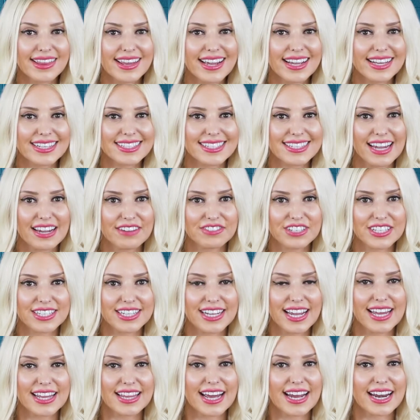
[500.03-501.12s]
think it's safe to
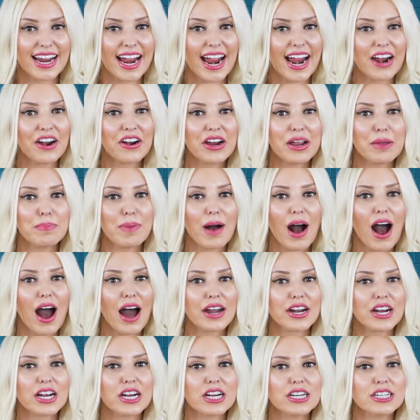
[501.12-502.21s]
say that Harry
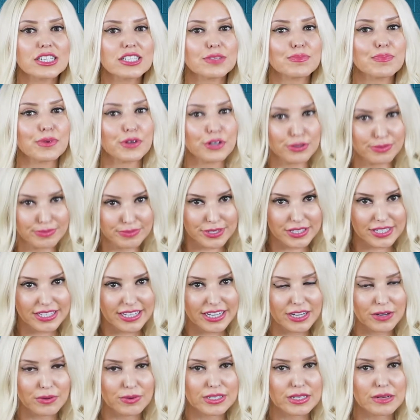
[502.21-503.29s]
Potter's
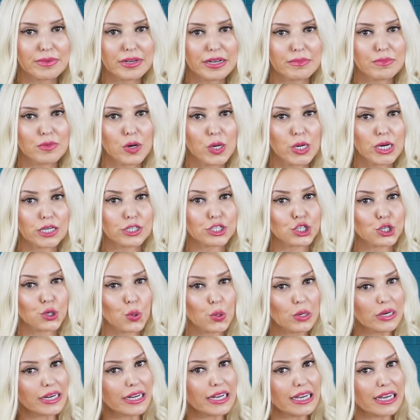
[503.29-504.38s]
broomstick was a bit more
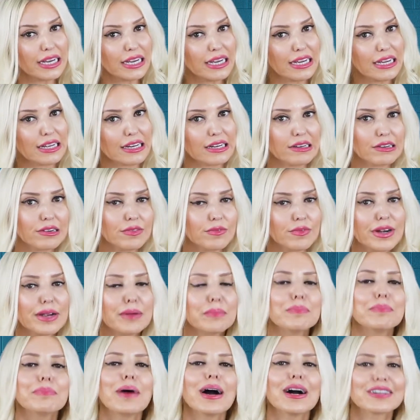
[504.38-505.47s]
torquey and
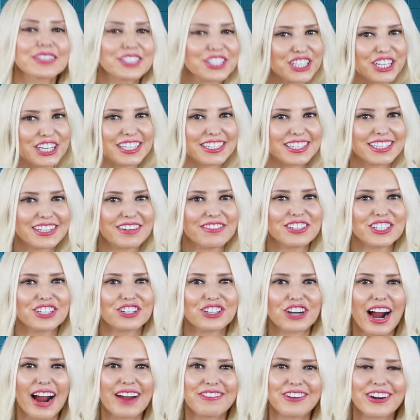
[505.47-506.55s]
rambunctious of a
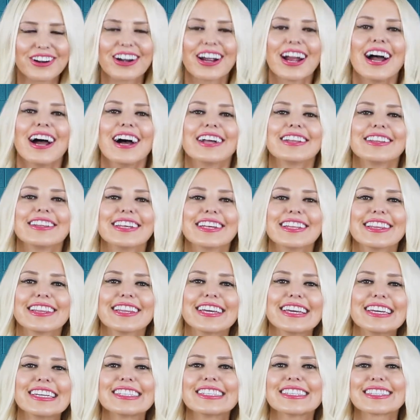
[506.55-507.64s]
driver than
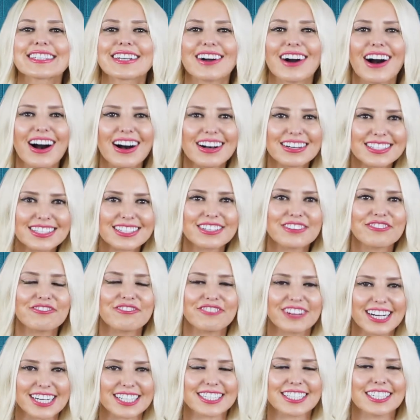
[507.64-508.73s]
this
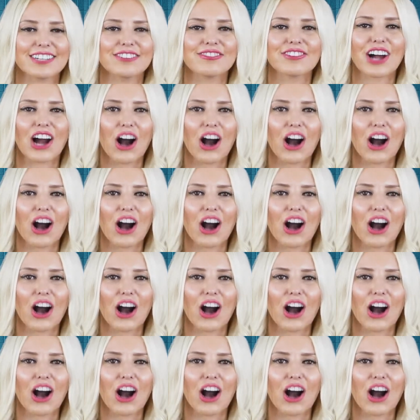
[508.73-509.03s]
cost-effective